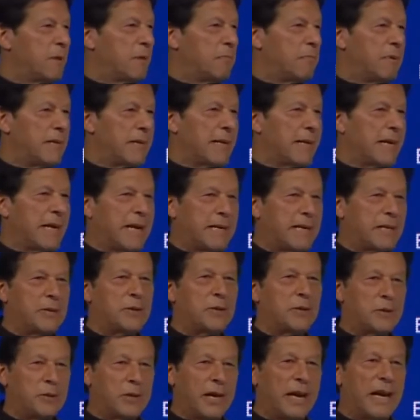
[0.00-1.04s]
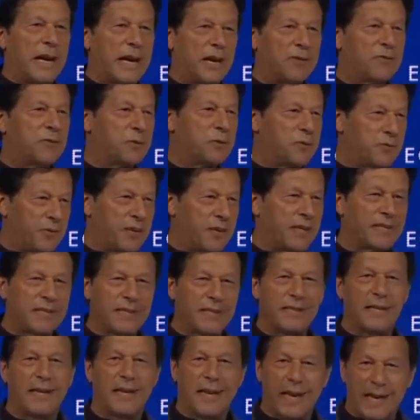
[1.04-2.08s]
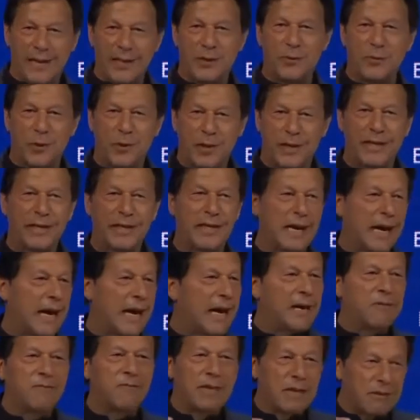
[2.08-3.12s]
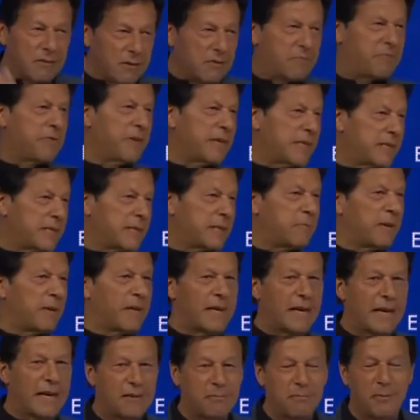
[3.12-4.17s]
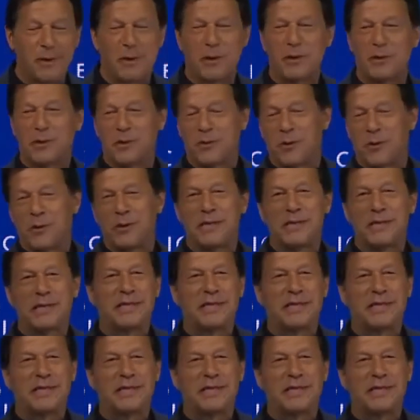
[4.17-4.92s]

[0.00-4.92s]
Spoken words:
public attitude I have to face in the last 1 year, I've never faced in my life because of all